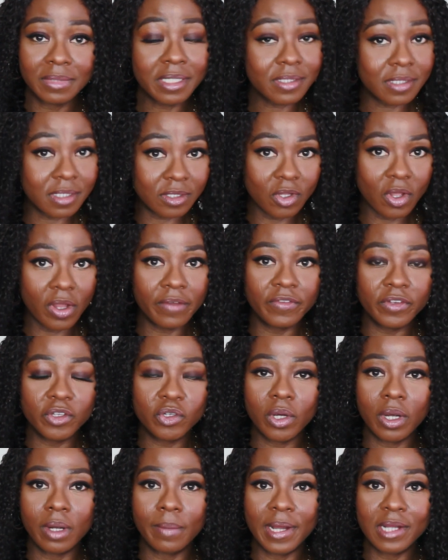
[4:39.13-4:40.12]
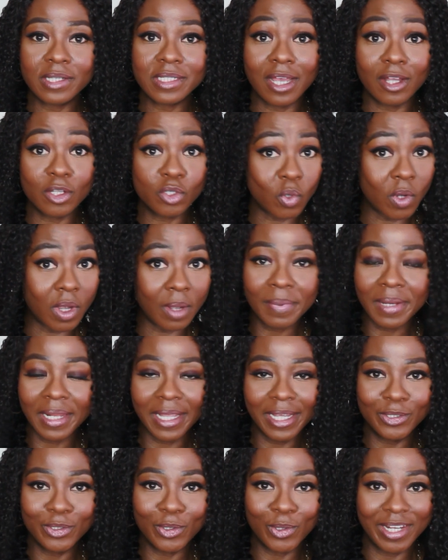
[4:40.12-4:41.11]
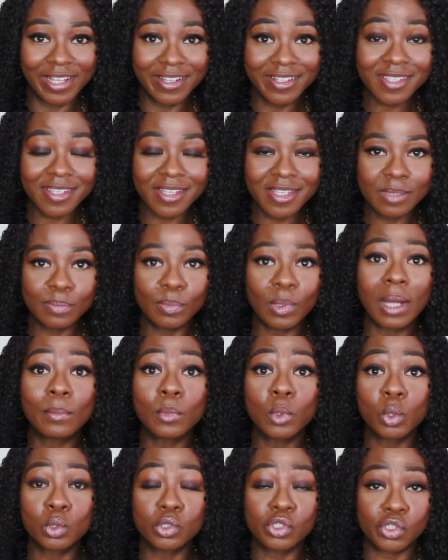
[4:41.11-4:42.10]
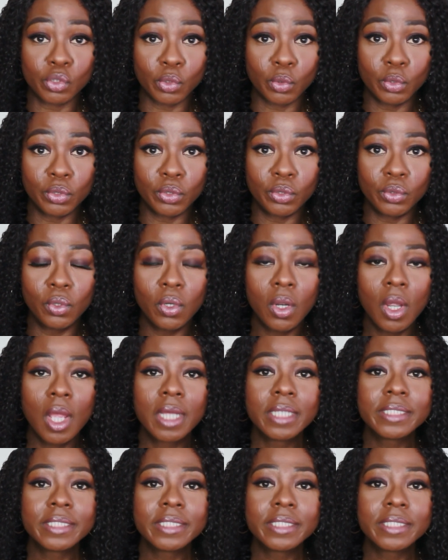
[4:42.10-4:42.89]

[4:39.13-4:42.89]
This is not a video about how to apply your lenses, but I'm gonna show you.